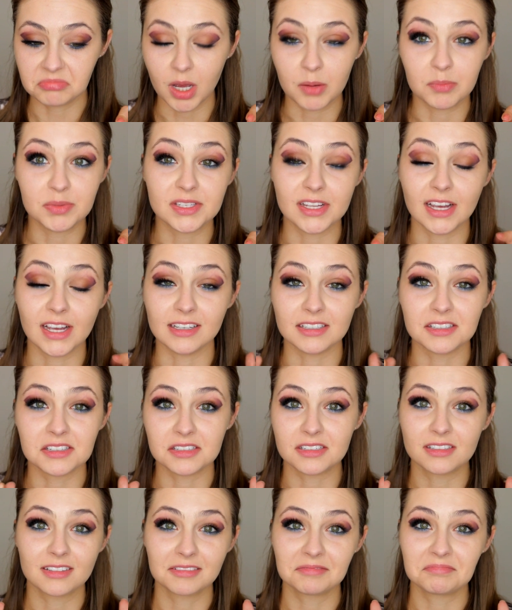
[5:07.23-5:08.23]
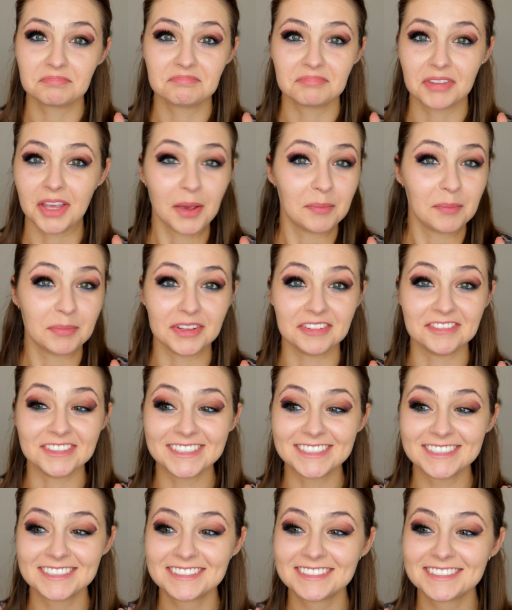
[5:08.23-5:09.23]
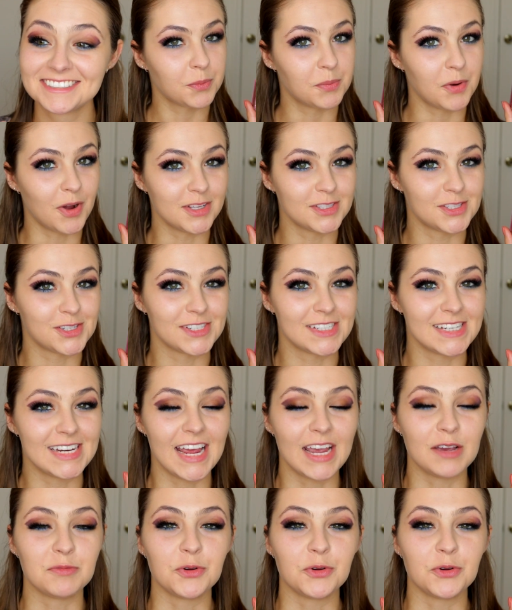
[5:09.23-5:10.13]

Obsessed. Can't believe it. For bronzer today,